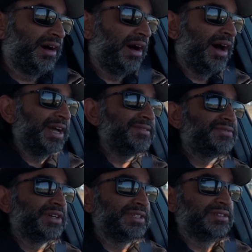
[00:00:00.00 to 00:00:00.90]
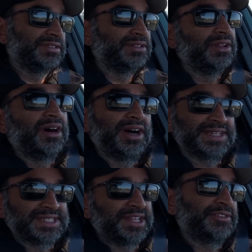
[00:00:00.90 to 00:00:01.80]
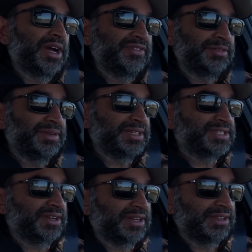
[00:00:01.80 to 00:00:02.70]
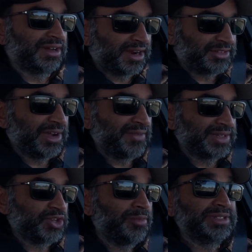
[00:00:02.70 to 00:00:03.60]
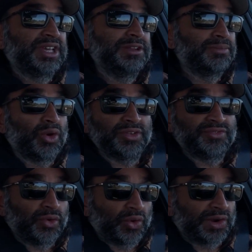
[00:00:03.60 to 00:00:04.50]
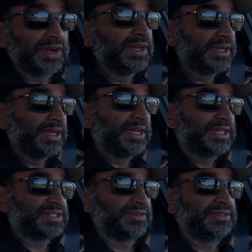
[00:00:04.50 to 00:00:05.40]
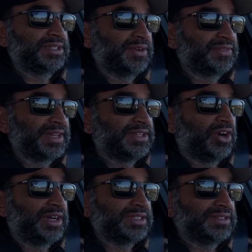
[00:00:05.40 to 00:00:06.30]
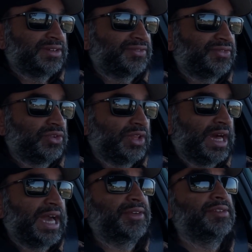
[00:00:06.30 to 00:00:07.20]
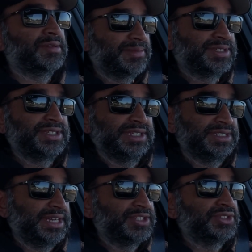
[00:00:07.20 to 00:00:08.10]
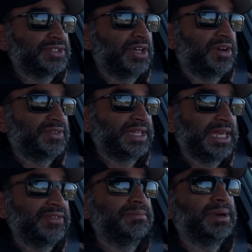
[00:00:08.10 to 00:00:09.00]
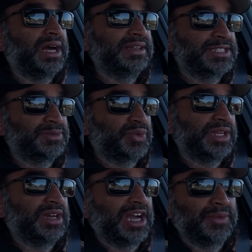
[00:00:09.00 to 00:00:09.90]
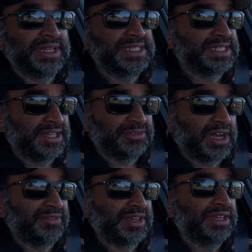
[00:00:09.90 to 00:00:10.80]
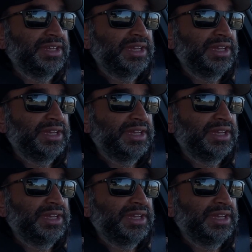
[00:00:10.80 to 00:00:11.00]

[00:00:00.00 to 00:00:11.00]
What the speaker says: I've done a lot of city driving and been stuck in a lot of traffic, so I'm at 10.4, so definitely not a full accurate representation of an even balance between highway and city driving.